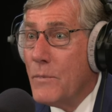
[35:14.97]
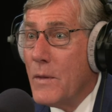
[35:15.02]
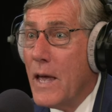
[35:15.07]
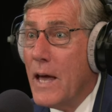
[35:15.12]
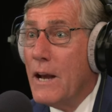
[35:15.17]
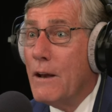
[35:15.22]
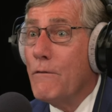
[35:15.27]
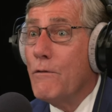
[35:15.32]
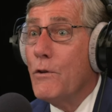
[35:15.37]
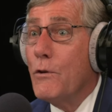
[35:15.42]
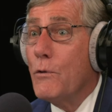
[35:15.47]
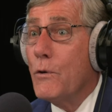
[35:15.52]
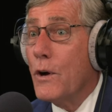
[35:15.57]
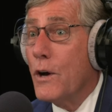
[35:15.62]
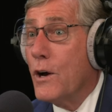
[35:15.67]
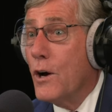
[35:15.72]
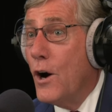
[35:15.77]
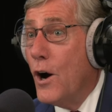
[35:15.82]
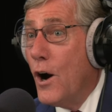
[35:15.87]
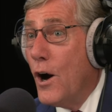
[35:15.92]
And if you
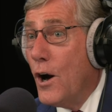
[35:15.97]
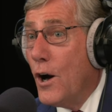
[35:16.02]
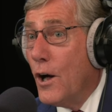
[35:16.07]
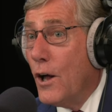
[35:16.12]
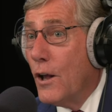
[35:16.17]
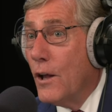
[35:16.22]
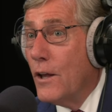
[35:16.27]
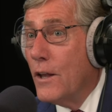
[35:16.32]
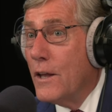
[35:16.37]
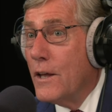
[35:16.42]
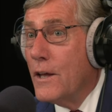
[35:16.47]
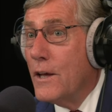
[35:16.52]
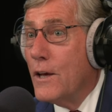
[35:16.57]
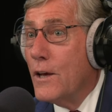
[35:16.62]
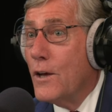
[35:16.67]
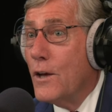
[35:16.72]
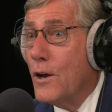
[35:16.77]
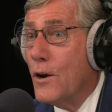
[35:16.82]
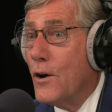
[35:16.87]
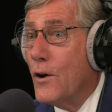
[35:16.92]
recall,
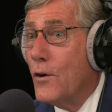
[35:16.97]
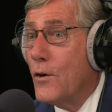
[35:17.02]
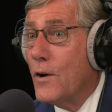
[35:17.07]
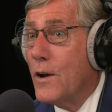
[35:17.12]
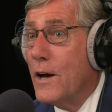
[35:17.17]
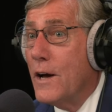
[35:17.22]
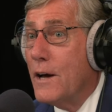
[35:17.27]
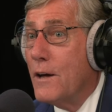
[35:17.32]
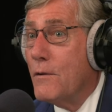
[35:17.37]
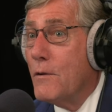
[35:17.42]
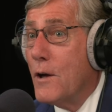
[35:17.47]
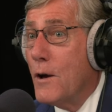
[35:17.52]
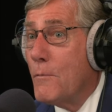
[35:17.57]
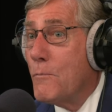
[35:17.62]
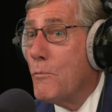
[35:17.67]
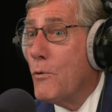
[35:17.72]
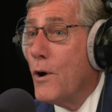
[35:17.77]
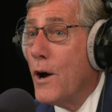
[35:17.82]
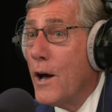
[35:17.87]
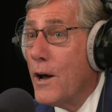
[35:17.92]
you know, uh, uh,
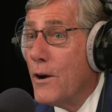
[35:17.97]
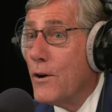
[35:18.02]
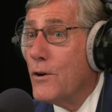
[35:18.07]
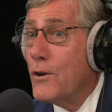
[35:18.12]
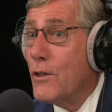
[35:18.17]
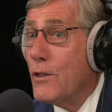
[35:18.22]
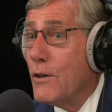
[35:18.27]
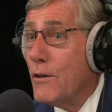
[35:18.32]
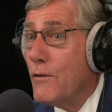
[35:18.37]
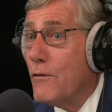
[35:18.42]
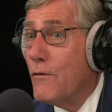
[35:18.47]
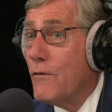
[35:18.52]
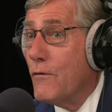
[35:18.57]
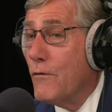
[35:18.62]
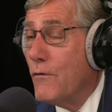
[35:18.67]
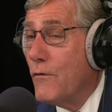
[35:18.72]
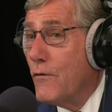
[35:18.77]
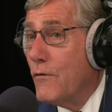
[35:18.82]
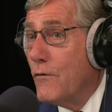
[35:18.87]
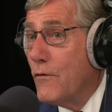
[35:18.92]
prior to the
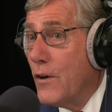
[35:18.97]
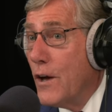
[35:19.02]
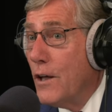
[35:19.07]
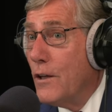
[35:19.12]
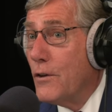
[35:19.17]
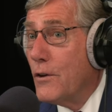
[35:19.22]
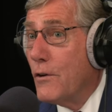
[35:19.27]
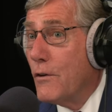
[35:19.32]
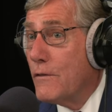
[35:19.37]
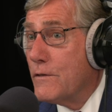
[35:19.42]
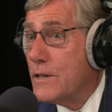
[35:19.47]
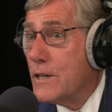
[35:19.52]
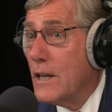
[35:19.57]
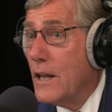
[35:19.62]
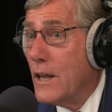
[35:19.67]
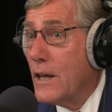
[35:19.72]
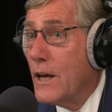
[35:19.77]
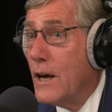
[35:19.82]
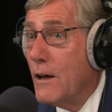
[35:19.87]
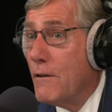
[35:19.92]
f failure of
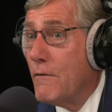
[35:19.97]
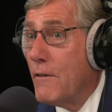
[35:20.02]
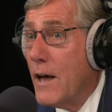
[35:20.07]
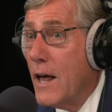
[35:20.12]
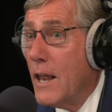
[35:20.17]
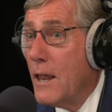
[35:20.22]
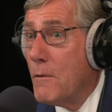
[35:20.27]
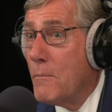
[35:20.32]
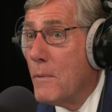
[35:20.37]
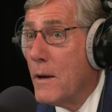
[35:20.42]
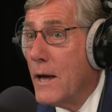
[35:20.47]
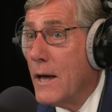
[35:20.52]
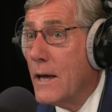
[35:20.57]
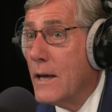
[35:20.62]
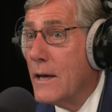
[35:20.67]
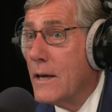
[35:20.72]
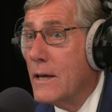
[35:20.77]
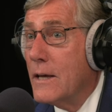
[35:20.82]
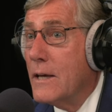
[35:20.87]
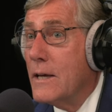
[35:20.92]
Silicon Valley
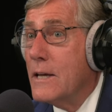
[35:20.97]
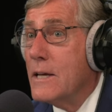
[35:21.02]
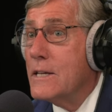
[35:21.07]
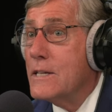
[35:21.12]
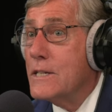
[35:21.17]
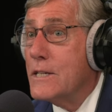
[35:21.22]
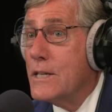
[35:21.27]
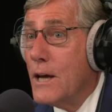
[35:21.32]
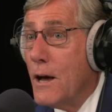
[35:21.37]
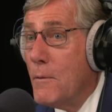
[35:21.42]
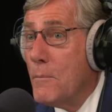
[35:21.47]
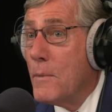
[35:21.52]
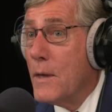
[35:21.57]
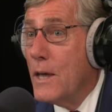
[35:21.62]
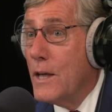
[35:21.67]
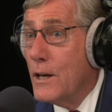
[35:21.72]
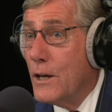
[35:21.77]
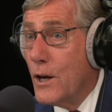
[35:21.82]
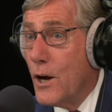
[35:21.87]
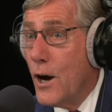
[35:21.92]
Bank, some
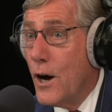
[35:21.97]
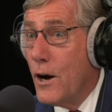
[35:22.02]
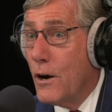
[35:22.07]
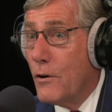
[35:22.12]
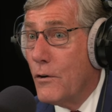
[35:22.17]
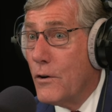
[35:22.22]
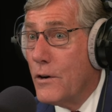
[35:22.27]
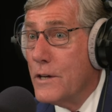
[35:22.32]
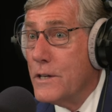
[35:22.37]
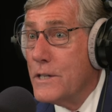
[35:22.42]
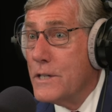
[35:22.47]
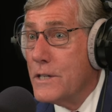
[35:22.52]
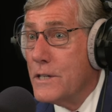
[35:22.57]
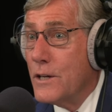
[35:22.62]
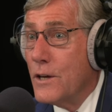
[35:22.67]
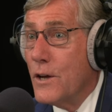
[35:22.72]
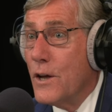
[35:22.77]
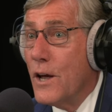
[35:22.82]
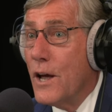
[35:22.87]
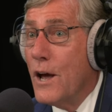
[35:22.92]
in Congress
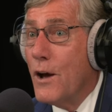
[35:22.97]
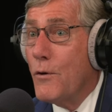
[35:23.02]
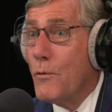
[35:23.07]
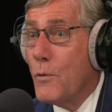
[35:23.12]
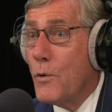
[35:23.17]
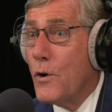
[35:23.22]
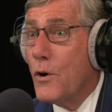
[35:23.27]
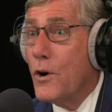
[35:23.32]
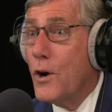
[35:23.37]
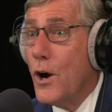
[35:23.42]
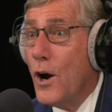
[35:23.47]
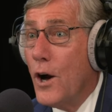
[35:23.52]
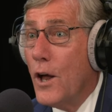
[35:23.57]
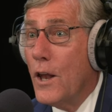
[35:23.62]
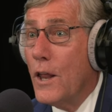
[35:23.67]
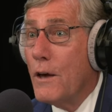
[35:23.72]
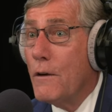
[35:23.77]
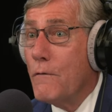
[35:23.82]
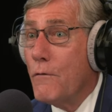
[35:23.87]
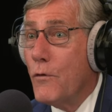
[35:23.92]
were
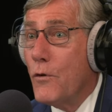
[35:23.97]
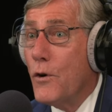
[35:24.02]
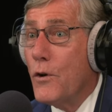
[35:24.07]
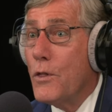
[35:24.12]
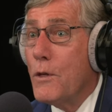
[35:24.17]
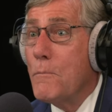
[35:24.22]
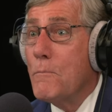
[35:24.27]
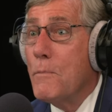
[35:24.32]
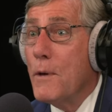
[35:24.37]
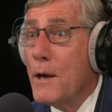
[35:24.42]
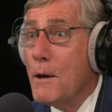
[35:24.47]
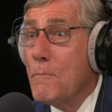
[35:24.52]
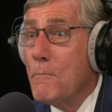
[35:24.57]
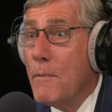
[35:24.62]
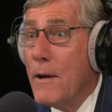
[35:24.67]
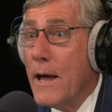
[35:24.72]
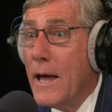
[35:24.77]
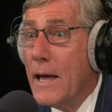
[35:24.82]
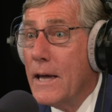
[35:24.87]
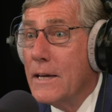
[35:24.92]
calling for the big
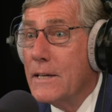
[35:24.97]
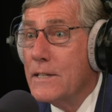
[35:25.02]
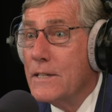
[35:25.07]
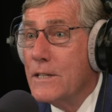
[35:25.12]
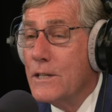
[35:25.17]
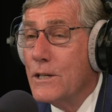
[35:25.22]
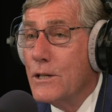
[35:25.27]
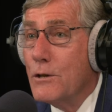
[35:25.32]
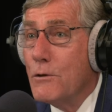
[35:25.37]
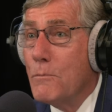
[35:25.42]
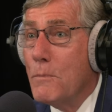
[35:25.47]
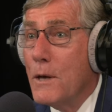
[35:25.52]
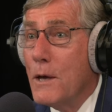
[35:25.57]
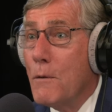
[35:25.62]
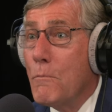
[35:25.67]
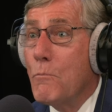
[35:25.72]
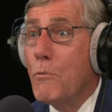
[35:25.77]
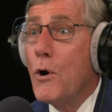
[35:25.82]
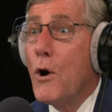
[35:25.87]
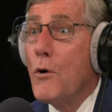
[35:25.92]
banks to be
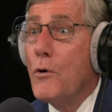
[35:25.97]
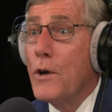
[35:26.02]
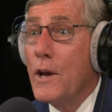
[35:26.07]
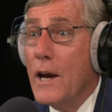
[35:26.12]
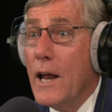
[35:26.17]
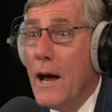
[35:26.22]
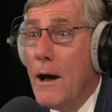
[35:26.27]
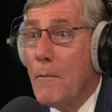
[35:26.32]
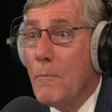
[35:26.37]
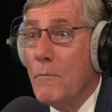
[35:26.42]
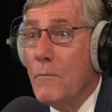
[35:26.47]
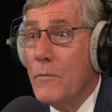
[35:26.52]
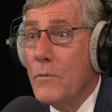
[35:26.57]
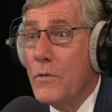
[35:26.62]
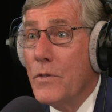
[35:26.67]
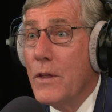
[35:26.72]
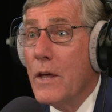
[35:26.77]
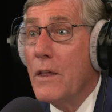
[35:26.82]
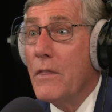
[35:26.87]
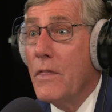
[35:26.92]
broken up,
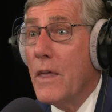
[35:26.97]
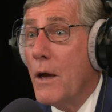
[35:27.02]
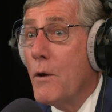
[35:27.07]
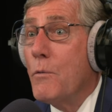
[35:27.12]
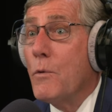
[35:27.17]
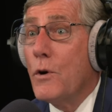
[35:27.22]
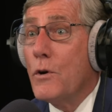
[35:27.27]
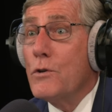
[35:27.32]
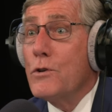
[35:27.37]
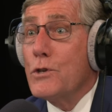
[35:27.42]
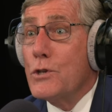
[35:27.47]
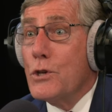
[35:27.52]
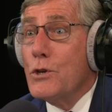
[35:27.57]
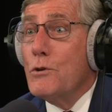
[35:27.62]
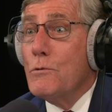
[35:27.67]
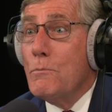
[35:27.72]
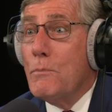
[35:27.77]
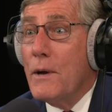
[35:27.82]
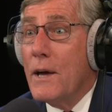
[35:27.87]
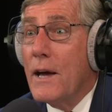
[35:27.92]
yeah. that they were
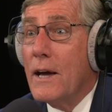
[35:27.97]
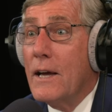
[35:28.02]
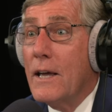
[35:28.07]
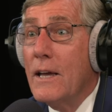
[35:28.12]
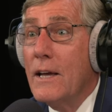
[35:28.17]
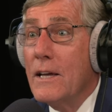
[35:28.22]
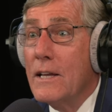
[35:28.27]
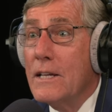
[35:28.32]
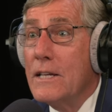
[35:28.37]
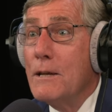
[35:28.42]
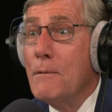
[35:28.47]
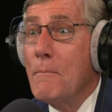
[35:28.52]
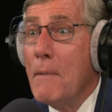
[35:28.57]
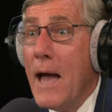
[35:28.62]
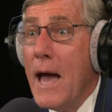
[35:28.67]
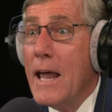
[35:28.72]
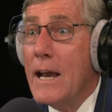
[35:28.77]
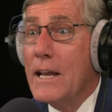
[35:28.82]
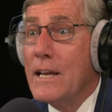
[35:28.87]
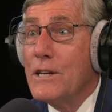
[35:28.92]
too big to
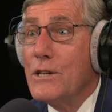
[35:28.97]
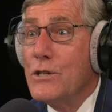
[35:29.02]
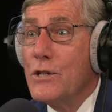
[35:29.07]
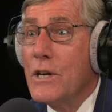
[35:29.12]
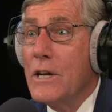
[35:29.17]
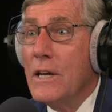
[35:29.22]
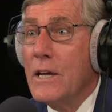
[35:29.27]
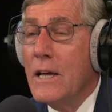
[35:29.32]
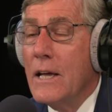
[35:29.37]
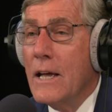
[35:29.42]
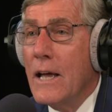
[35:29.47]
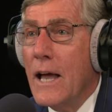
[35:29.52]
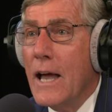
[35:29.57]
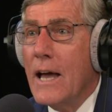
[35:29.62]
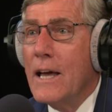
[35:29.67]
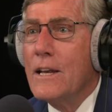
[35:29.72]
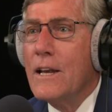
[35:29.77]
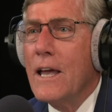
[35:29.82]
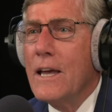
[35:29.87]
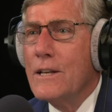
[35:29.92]
manage. Yeah.
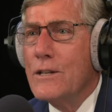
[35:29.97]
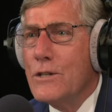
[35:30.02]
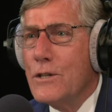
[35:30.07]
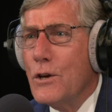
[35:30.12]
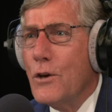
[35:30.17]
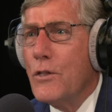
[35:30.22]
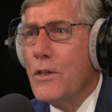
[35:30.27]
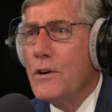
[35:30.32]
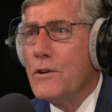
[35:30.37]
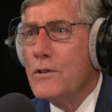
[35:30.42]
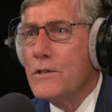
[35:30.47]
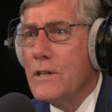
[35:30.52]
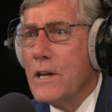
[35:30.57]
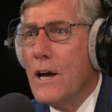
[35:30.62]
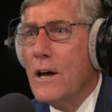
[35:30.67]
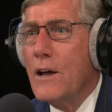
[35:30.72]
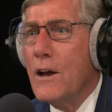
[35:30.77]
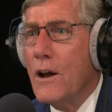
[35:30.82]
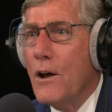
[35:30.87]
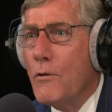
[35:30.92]
And, and so there's
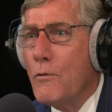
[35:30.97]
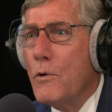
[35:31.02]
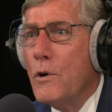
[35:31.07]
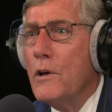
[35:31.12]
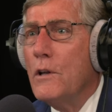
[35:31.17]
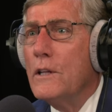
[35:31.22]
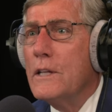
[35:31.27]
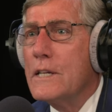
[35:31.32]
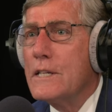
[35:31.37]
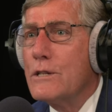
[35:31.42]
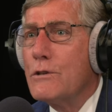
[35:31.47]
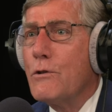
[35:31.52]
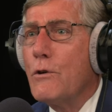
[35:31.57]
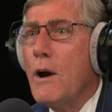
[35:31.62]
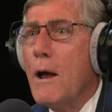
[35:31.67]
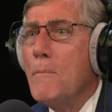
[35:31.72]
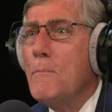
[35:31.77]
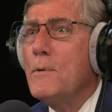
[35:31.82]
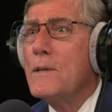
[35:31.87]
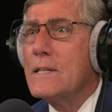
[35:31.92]
a, a real
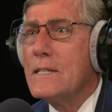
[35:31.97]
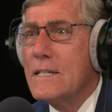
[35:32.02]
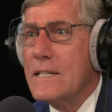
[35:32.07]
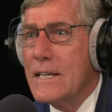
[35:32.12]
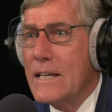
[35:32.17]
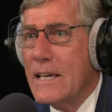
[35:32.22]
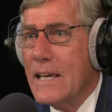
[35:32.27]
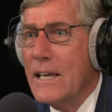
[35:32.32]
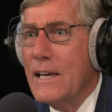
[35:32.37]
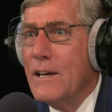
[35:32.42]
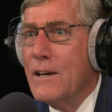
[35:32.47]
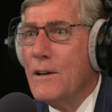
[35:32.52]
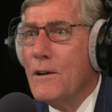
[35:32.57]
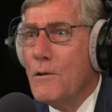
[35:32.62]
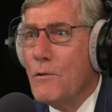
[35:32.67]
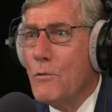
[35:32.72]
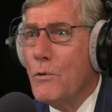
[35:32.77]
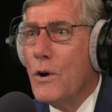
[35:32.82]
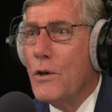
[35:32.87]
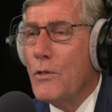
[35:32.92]
discrepancy
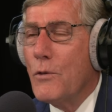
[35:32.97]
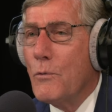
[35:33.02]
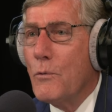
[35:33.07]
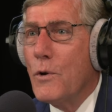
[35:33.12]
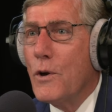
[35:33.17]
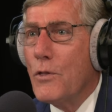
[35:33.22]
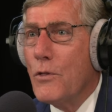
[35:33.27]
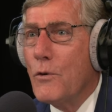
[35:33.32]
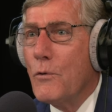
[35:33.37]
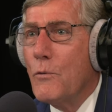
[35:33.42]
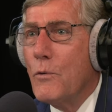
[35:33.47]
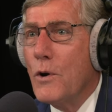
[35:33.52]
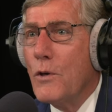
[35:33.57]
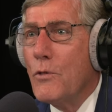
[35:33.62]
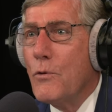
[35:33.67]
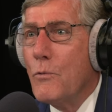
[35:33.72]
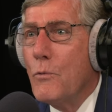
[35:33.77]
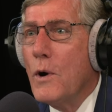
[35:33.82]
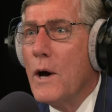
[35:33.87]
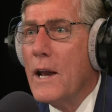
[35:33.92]
with, with,
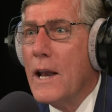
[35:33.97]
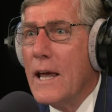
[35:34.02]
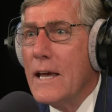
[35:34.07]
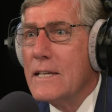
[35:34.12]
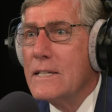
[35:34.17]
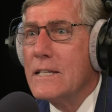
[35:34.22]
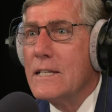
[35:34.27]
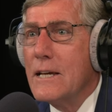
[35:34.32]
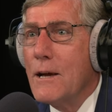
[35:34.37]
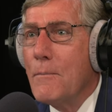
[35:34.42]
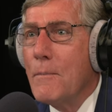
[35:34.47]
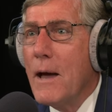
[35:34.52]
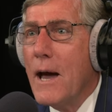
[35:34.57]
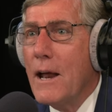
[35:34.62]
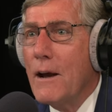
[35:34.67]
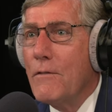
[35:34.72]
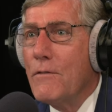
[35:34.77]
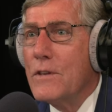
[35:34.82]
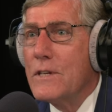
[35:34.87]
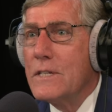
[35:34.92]
with what has come
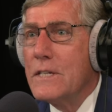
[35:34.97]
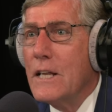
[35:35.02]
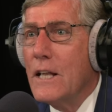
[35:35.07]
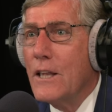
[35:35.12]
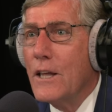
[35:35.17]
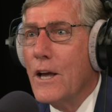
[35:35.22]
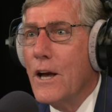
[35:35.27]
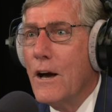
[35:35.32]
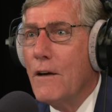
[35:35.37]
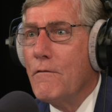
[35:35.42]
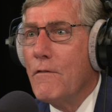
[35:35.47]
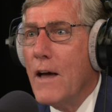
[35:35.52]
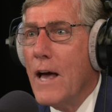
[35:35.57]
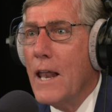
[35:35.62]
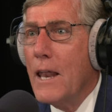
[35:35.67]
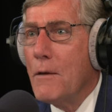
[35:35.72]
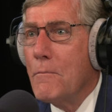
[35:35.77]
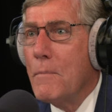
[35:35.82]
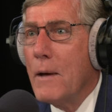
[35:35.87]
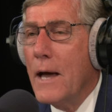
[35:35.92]
out of the Silicon
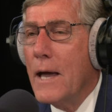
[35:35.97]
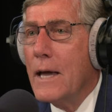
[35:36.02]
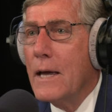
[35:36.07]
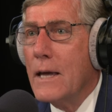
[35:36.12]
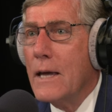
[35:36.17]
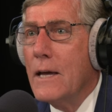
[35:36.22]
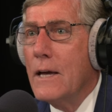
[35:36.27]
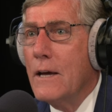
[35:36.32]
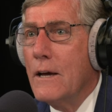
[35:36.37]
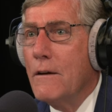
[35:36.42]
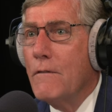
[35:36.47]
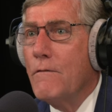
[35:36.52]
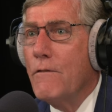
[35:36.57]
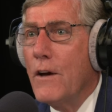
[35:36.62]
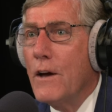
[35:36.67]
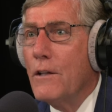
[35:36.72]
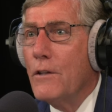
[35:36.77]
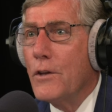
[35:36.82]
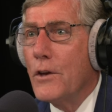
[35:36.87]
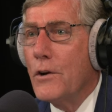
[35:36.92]
Valley Bank yeah.
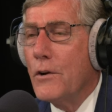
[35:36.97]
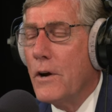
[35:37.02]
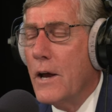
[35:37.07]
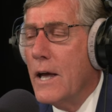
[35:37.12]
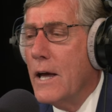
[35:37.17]
failure.